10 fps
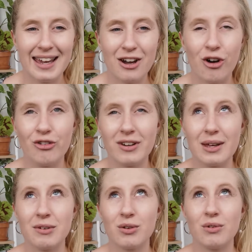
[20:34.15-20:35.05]
Hopefully
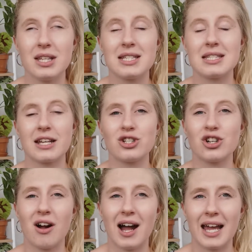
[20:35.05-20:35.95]
with all this
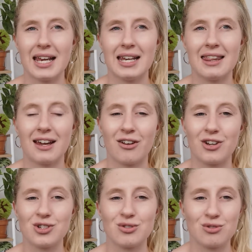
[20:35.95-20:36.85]
sunshine they're gonna
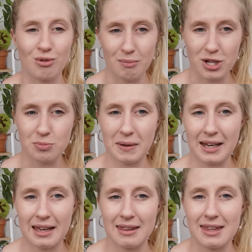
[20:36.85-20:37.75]
do so much
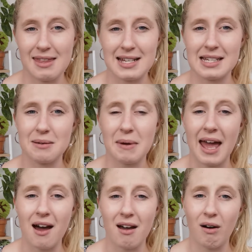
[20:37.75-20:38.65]
better than they did in my
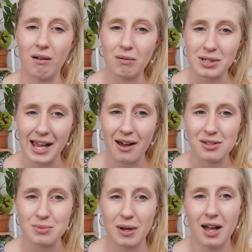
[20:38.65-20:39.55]
old
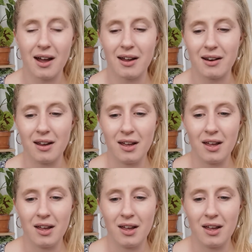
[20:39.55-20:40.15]
house, where I